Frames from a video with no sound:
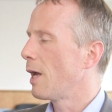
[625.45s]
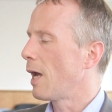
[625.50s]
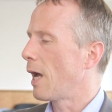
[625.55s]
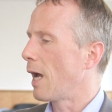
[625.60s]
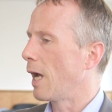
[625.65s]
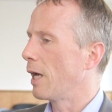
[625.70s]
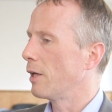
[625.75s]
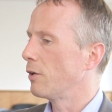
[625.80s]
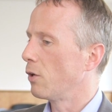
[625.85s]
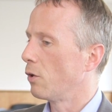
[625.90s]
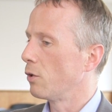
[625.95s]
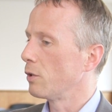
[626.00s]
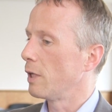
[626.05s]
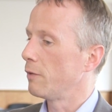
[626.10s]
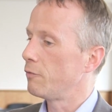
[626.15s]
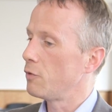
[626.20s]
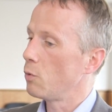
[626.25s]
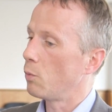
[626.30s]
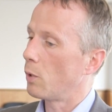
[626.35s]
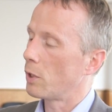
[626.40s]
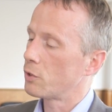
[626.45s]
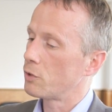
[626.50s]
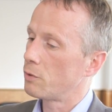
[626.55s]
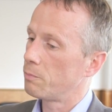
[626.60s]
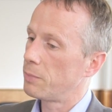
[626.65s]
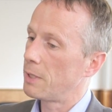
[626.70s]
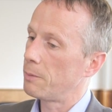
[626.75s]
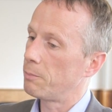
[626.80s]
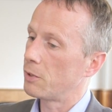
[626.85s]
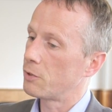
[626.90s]
And if you
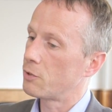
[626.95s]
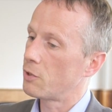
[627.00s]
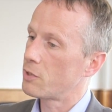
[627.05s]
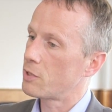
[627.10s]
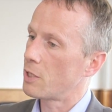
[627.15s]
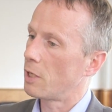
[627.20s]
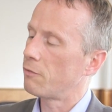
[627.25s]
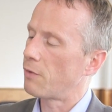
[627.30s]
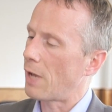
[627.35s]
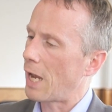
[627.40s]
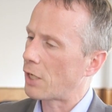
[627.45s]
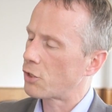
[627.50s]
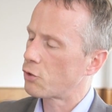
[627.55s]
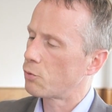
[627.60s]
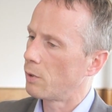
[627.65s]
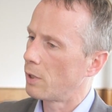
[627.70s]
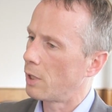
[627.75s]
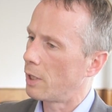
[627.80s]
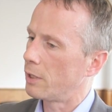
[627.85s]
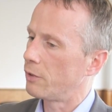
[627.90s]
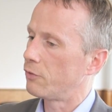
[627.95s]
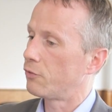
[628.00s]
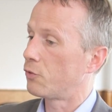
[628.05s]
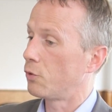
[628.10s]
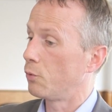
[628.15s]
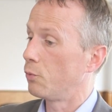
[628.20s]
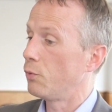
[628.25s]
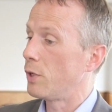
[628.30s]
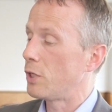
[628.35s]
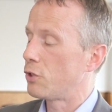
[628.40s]
want people to self-actualize,
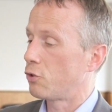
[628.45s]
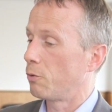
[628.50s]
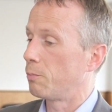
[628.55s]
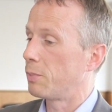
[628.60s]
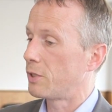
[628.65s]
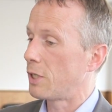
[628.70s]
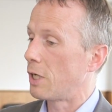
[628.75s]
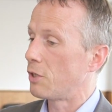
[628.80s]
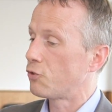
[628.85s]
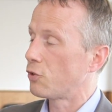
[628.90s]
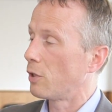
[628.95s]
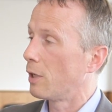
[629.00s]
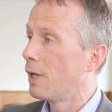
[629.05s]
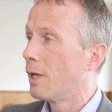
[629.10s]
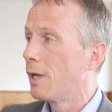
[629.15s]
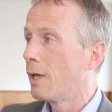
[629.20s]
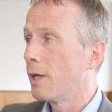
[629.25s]
to reach their potential,